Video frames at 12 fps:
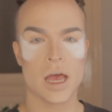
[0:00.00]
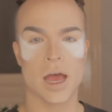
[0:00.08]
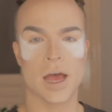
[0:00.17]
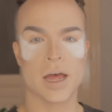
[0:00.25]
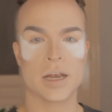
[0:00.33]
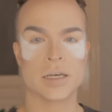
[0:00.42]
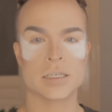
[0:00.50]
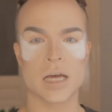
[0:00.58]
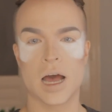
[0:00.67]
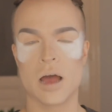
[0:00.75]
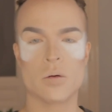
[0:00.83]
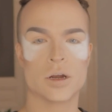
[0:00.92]
and
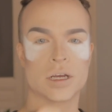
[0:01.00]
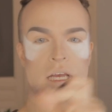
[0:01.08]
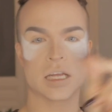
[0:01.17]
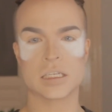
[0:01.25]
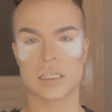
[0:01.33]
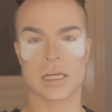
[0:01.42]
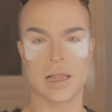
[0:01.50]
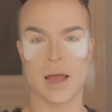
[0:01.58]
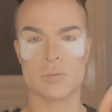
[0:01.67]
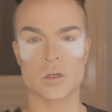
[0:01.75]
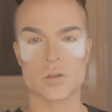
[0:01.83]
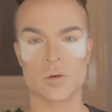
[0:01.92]
I want to get
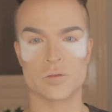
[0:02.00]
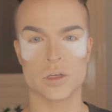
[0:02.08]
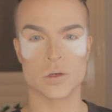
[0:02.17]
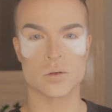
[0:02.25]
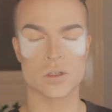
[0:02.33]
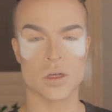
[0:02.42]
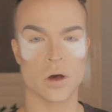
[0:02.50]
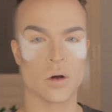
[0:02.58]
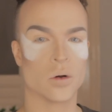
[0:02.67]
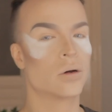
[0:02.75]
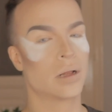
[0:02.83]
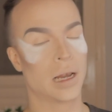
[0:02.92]
glamorous with you,
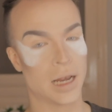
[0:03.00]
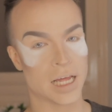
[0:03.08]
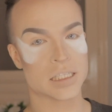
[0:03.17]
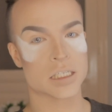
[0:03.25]
so let's